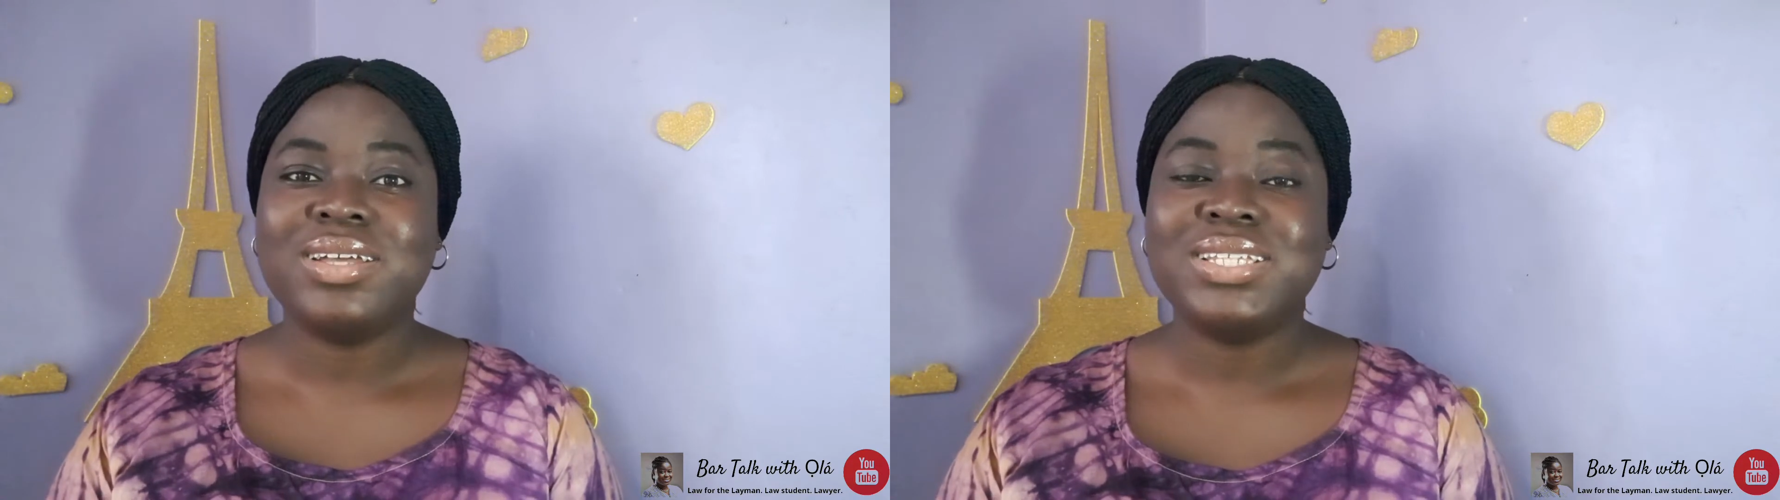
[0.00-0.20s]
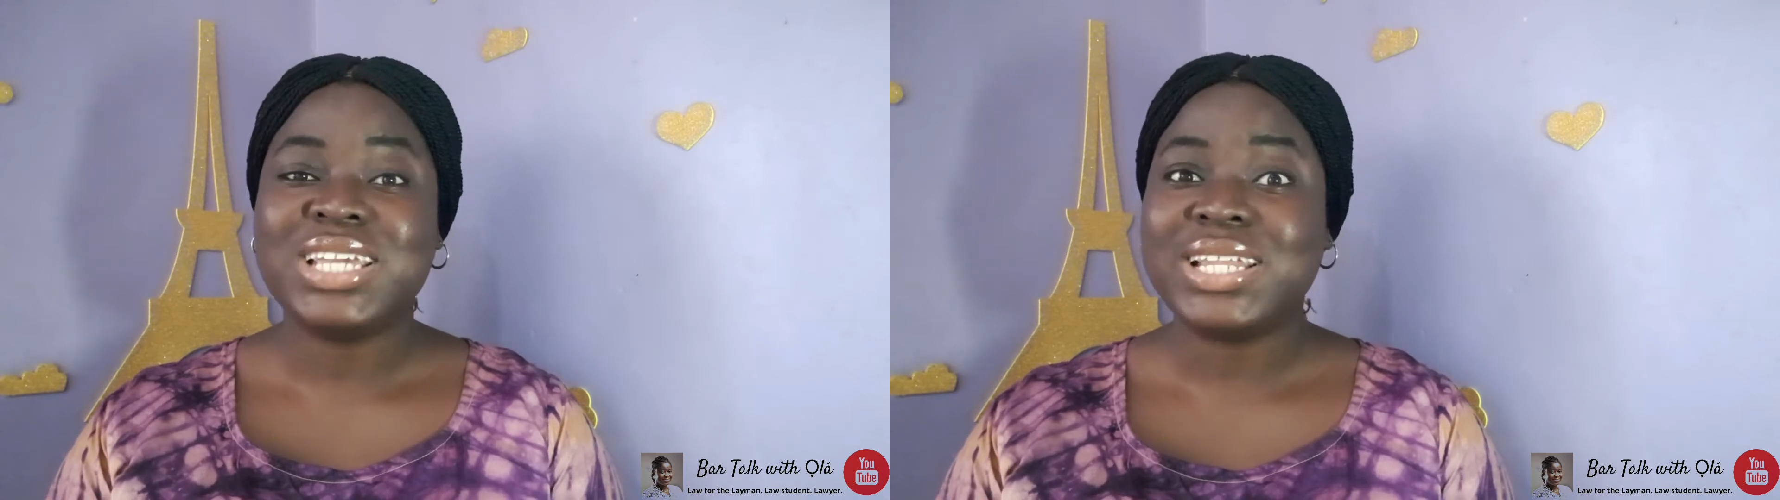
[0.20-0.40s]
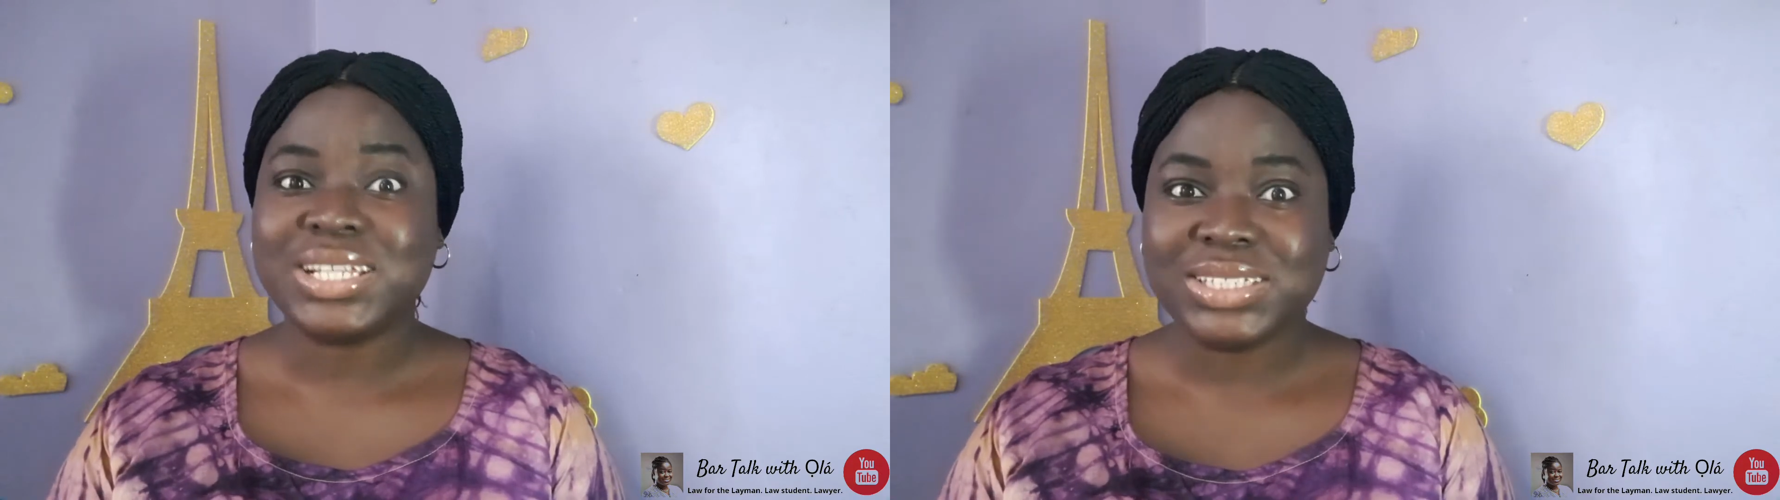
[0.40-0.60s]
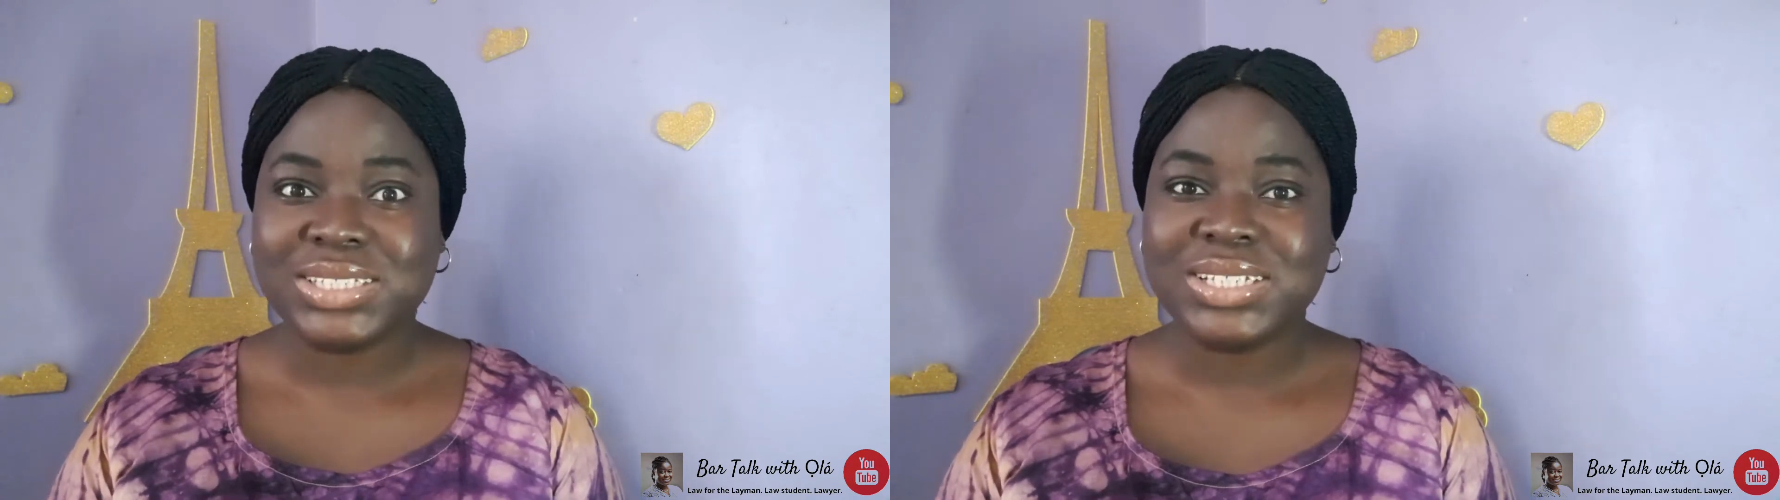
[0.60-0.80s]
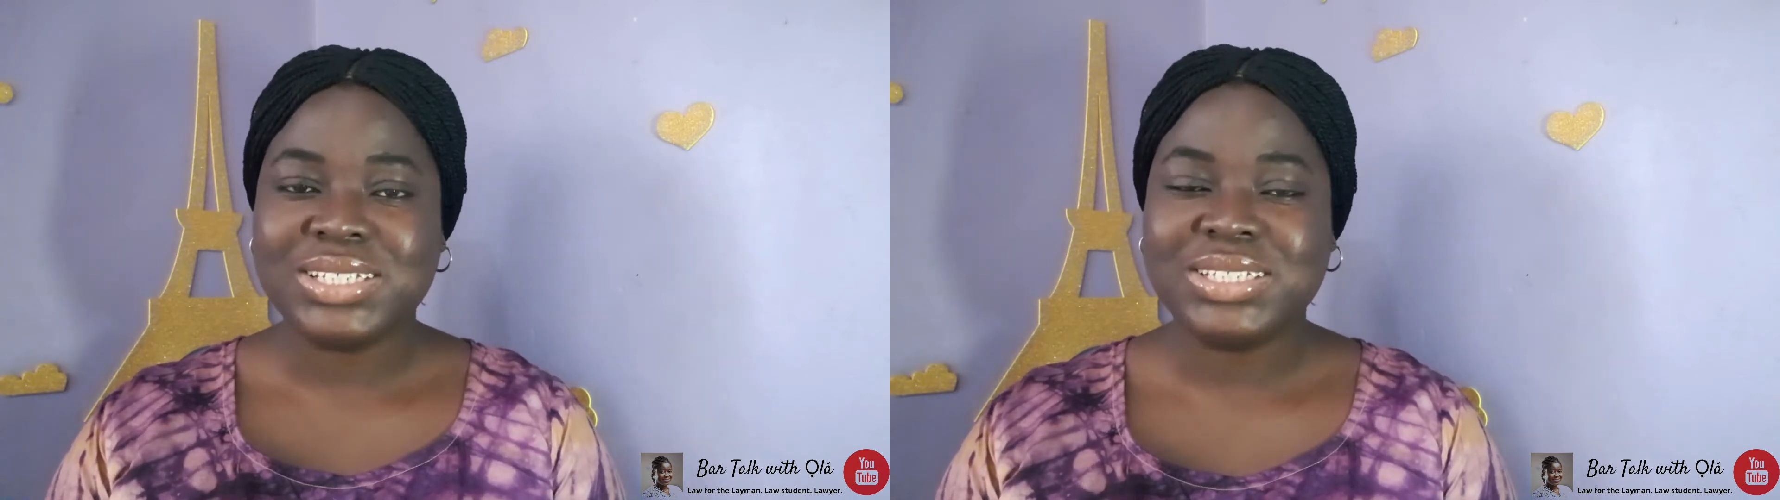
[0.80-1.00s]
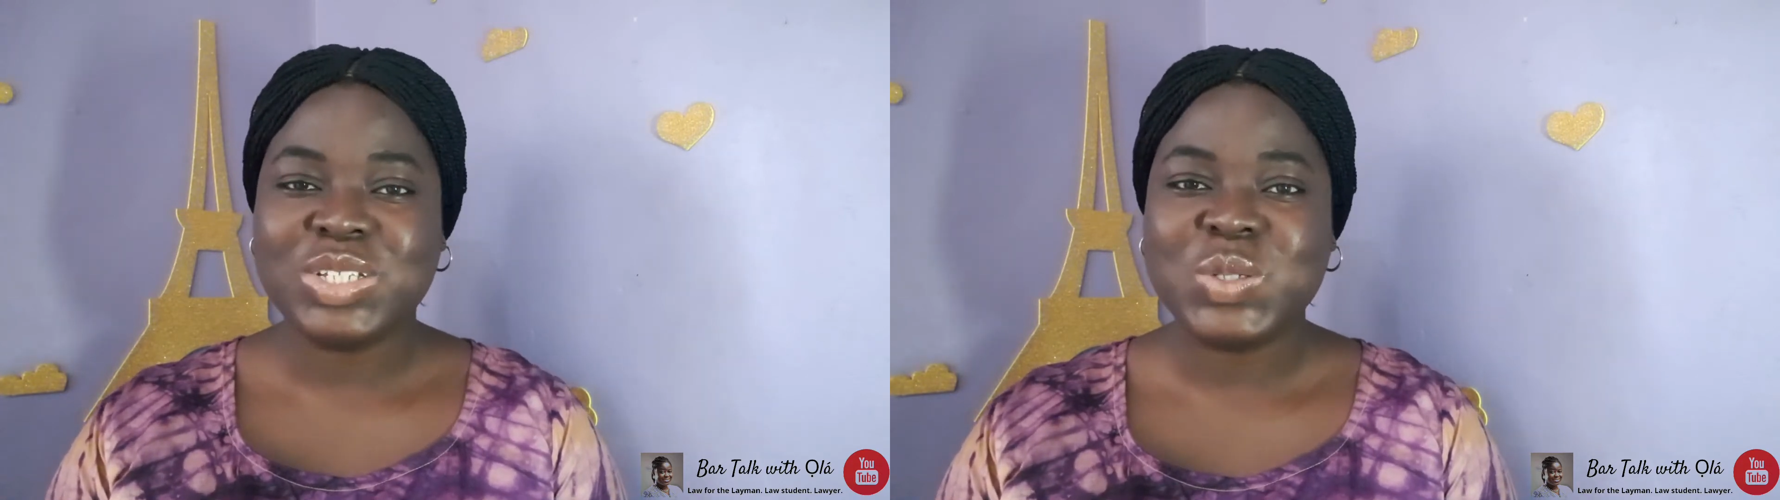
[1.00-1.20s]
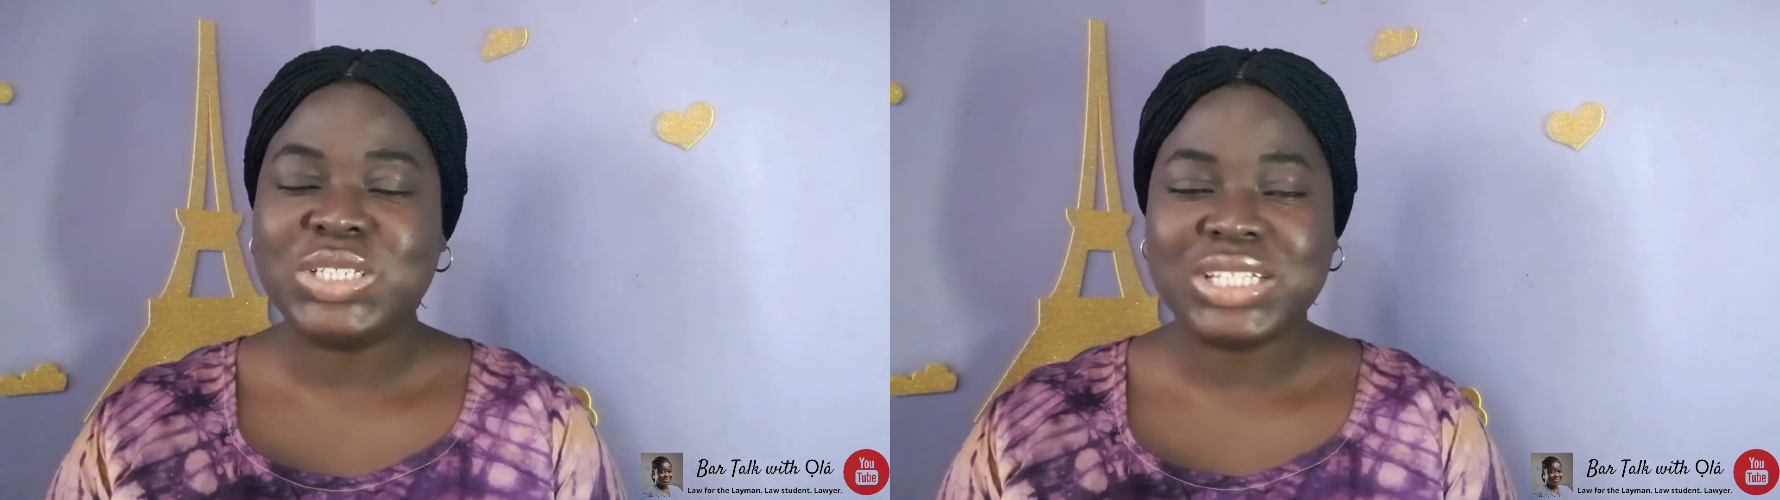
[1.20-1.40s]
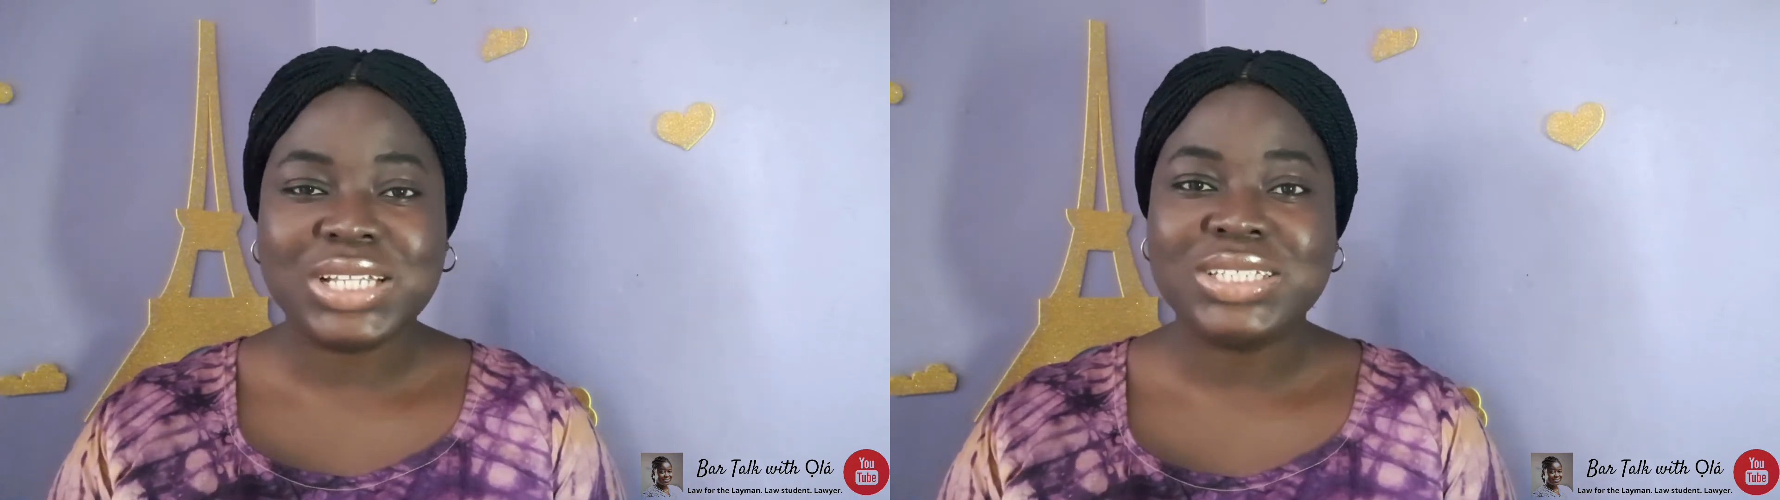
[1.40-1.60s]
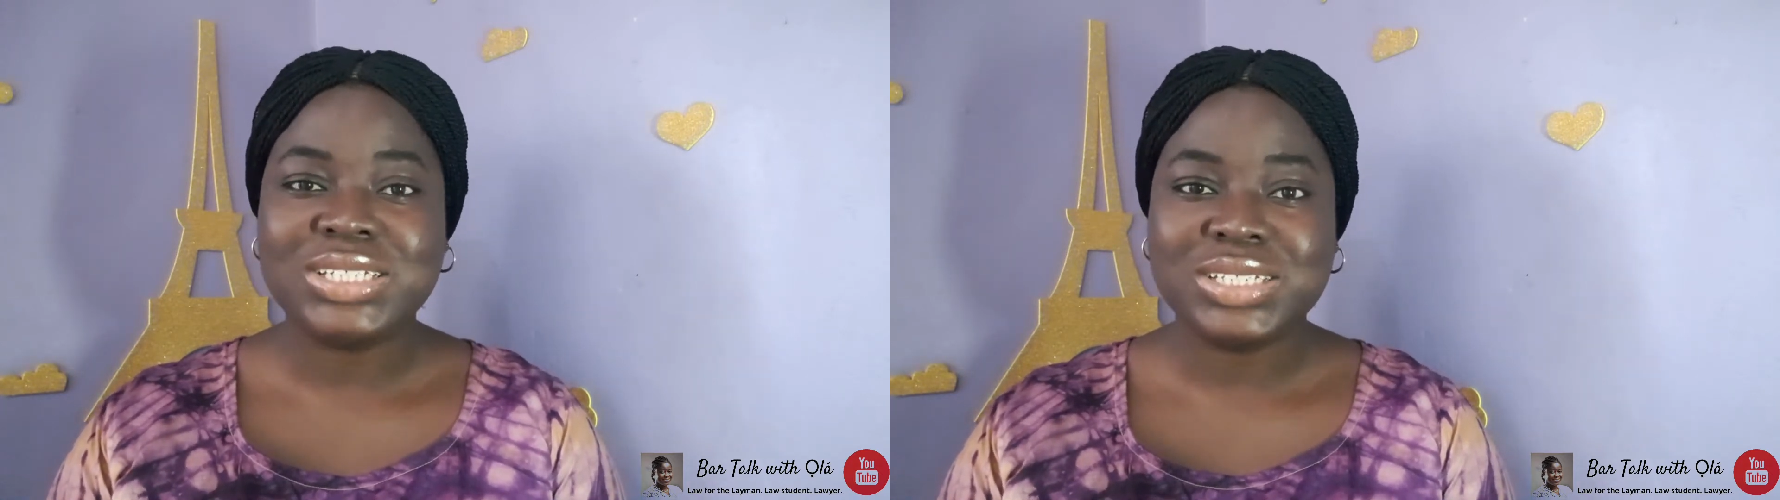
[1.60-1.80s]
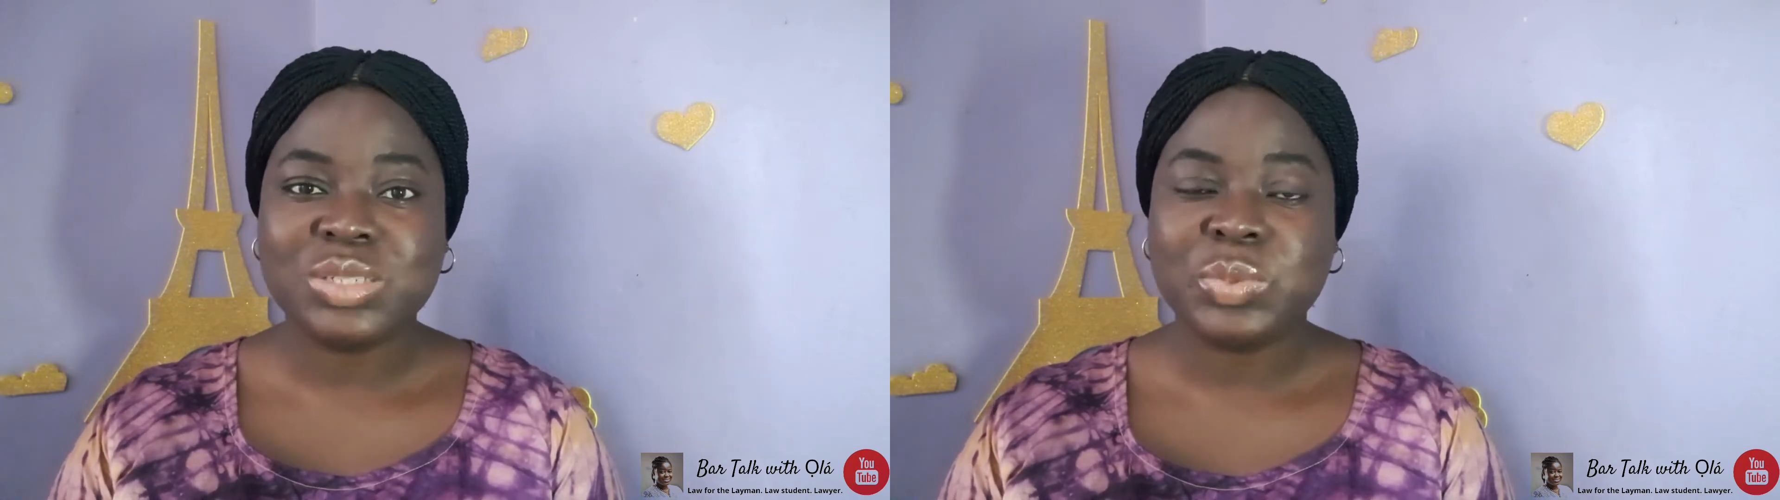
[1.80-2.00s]
tenancies, tenancy
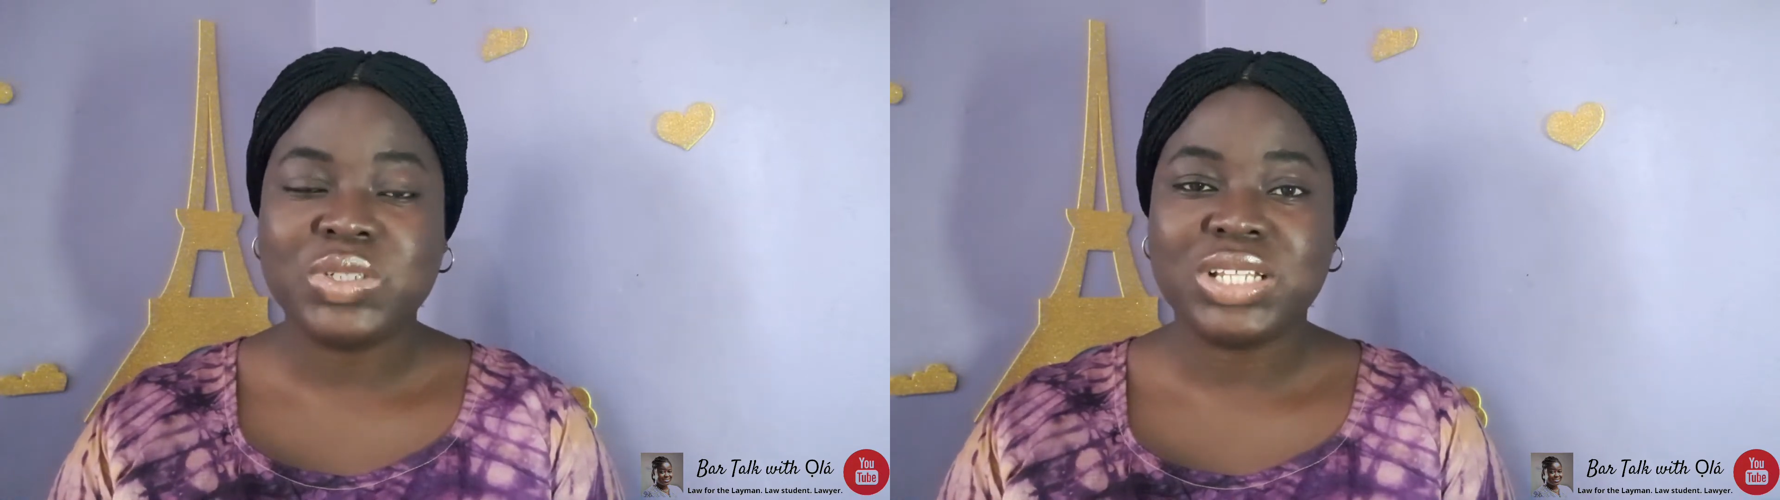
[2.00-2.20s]
disputes,